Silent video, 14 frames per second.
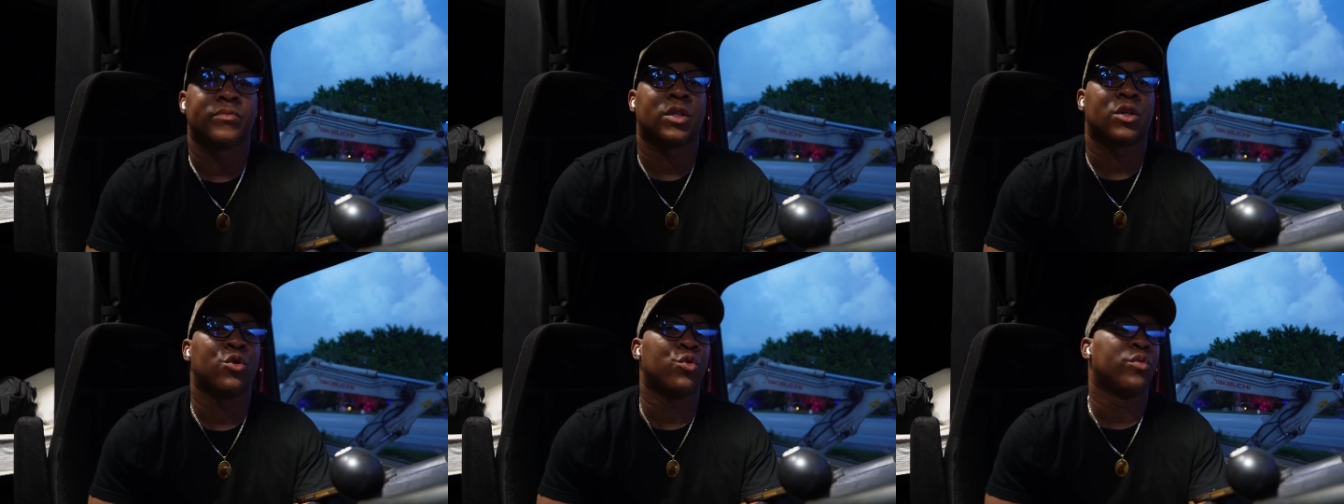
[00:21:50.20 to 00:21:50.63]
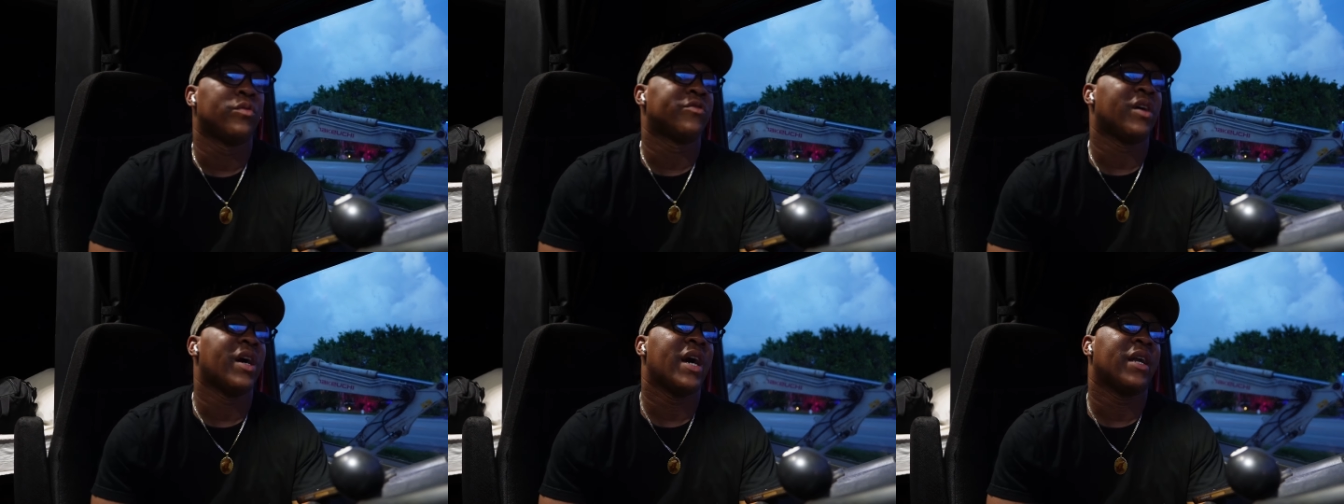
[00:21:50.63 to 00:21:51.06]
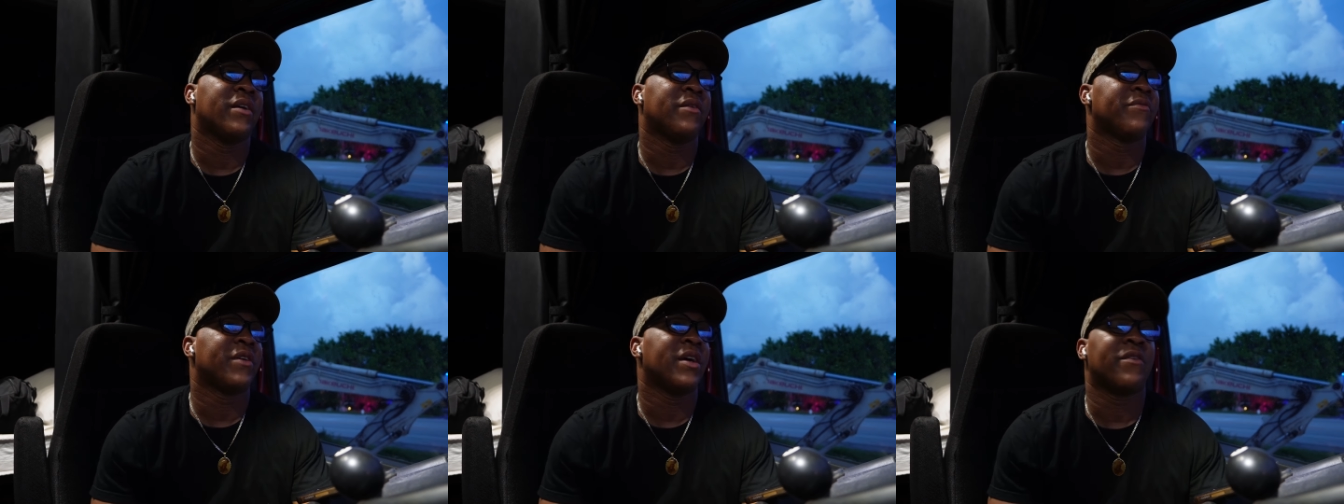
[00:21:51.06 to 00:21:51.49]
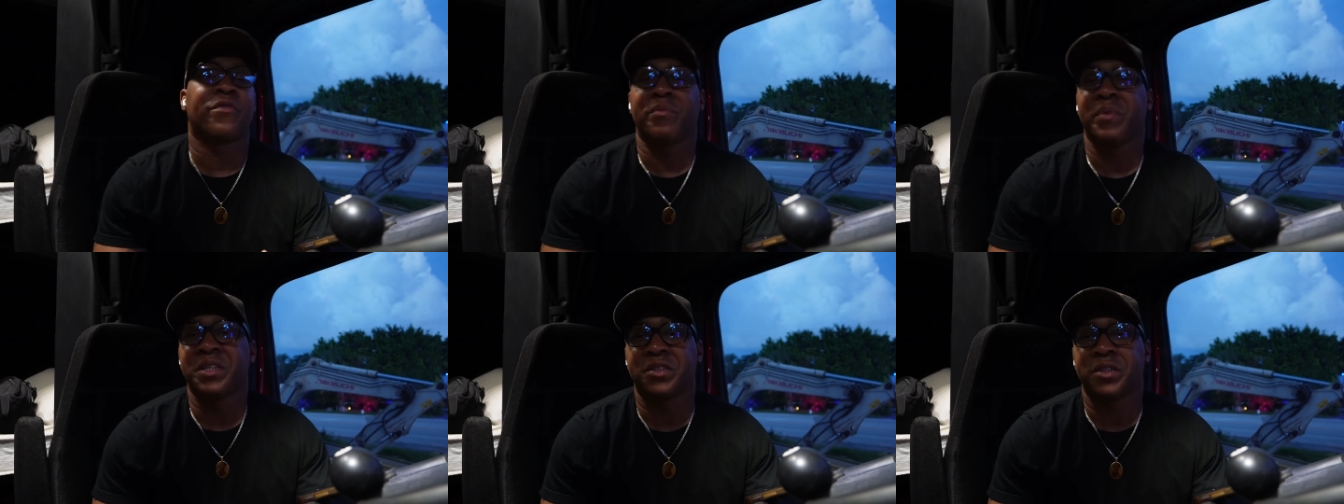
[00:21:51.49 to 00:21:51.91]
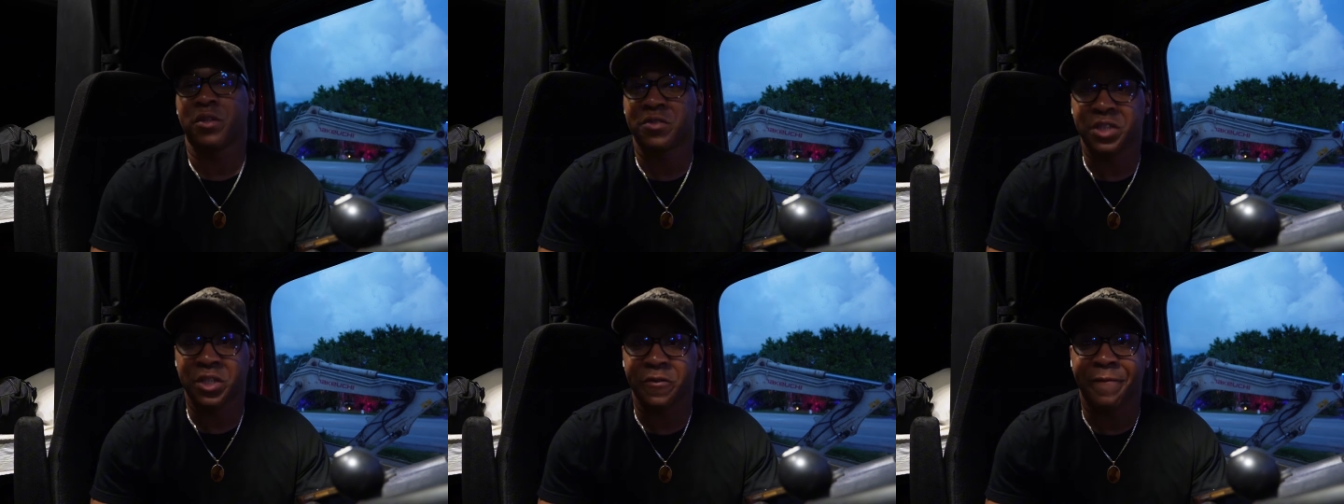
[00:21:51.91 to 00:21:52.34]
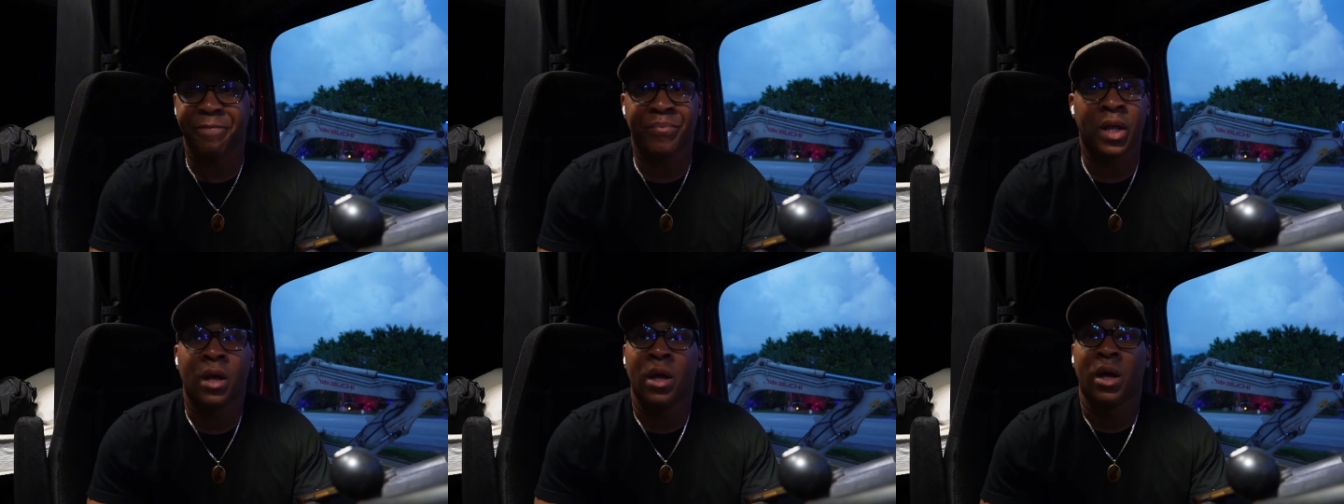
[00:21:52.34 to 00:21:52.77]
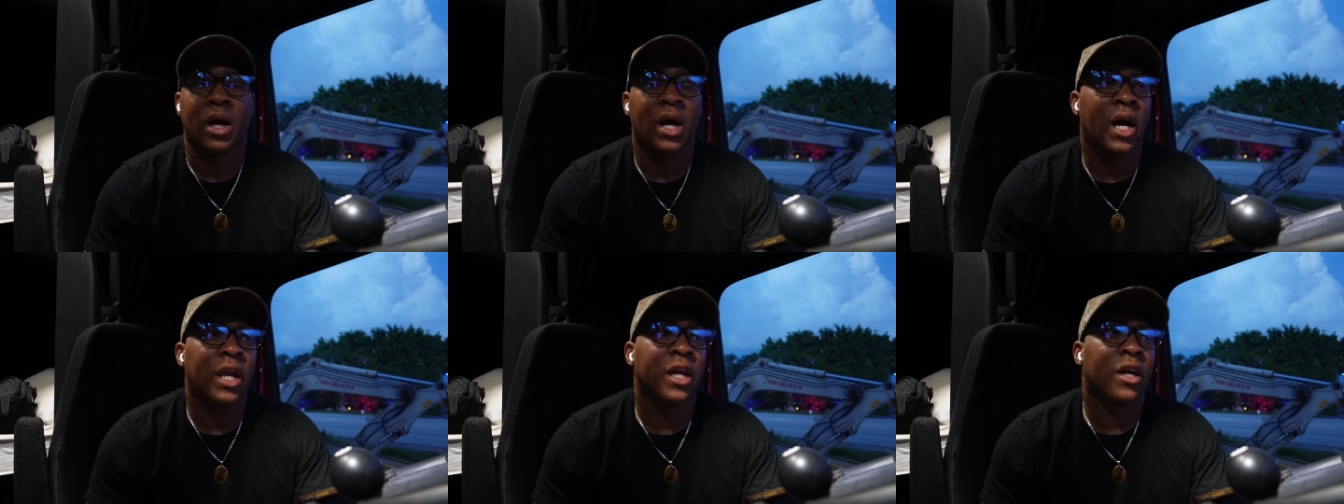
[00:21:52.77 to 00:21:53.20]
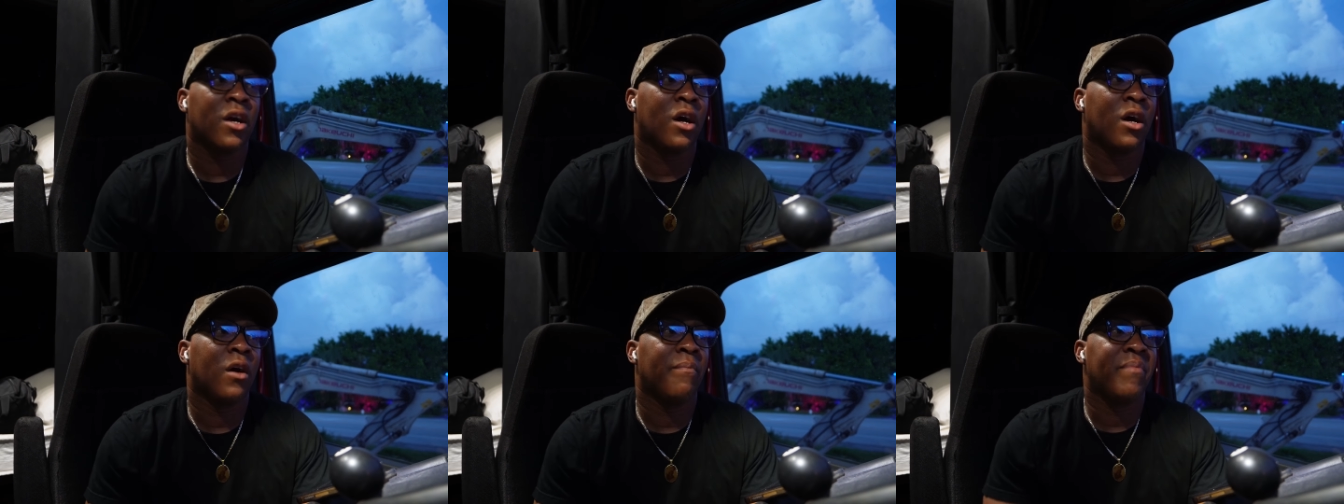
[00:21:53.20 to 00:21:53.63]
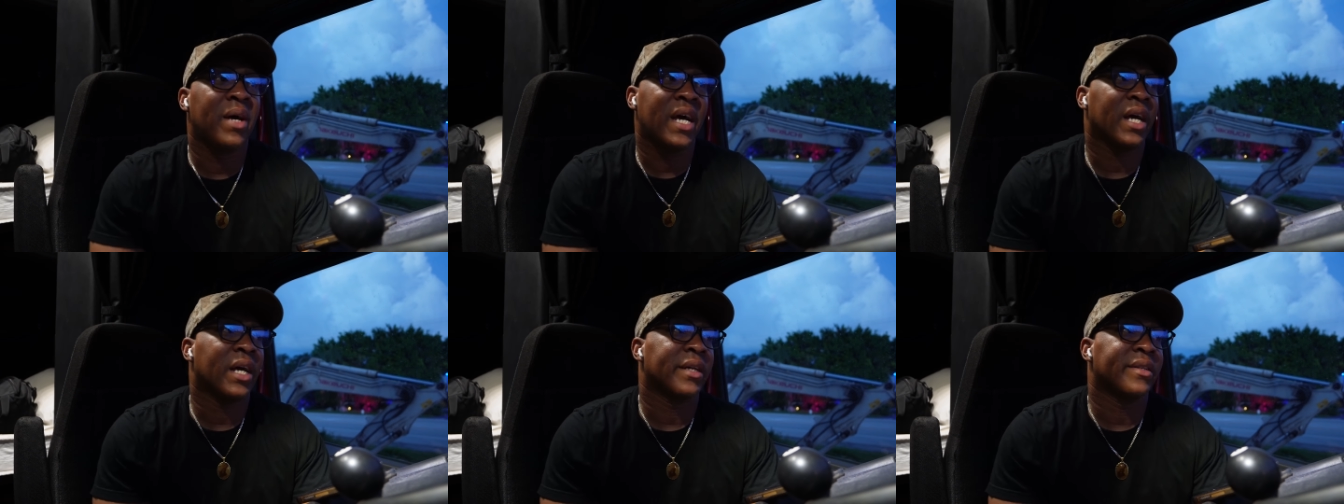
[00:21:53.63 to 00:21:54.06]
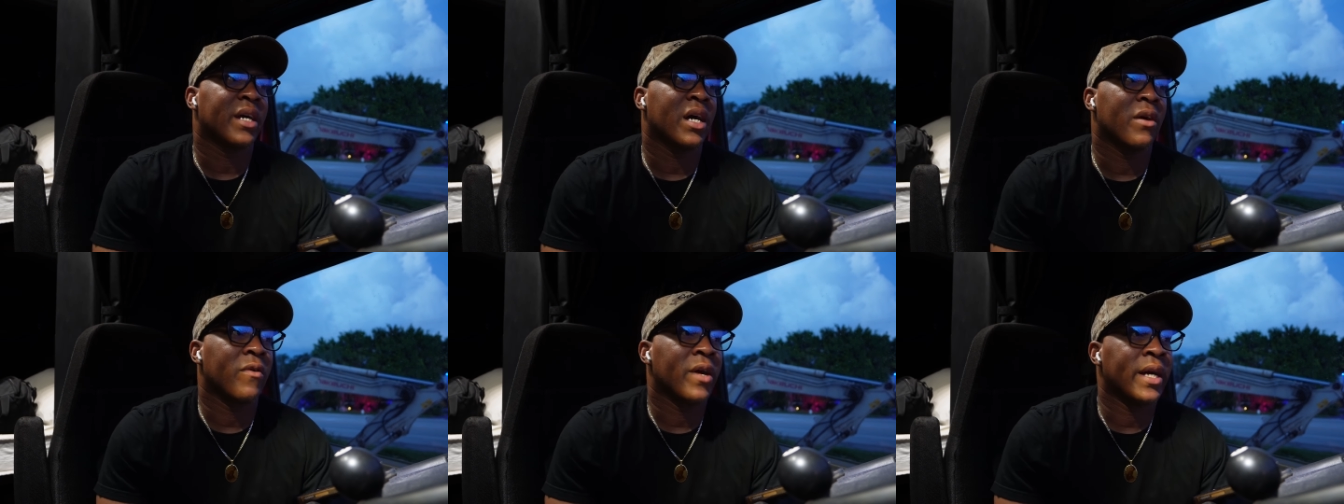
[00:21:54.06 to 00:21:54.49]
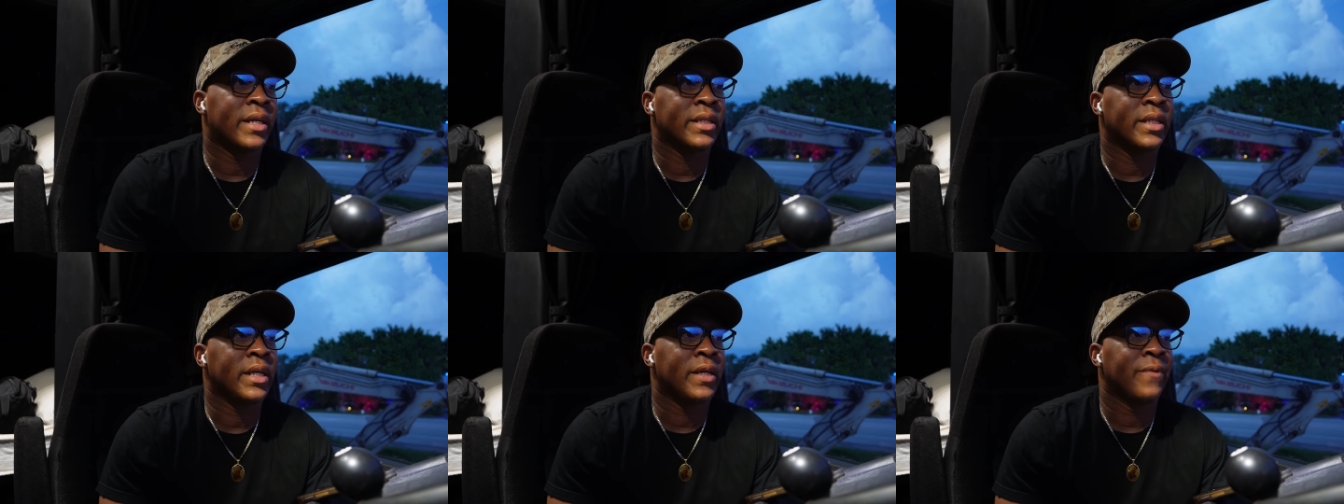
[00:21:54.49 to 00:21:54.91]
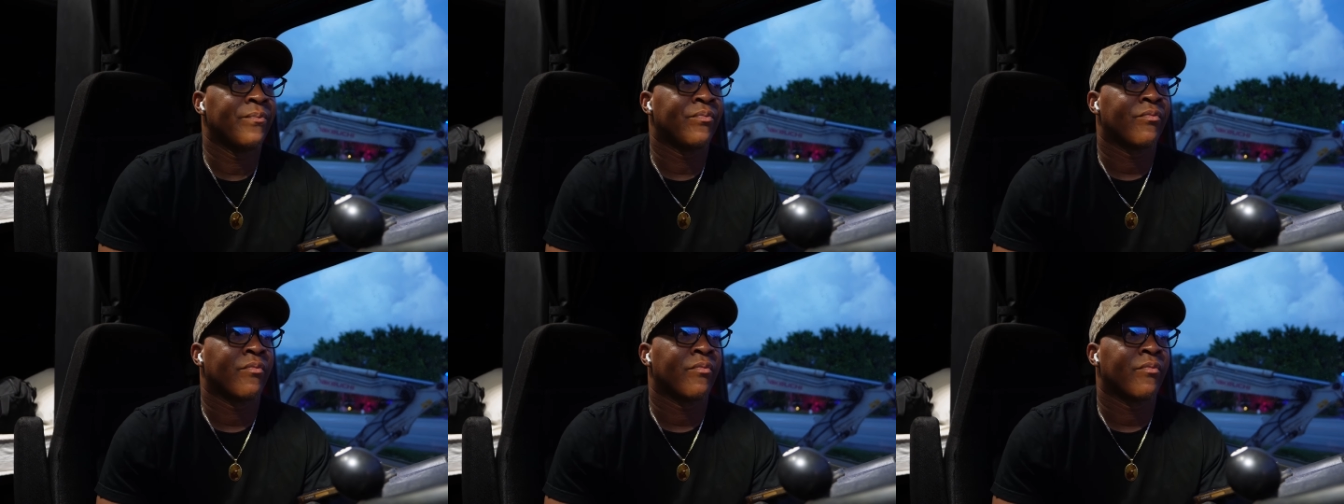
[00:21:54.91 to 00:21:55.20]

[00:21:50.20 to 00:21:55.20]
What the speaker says: Cool. So I had information on Shelton. I didn't call back directly.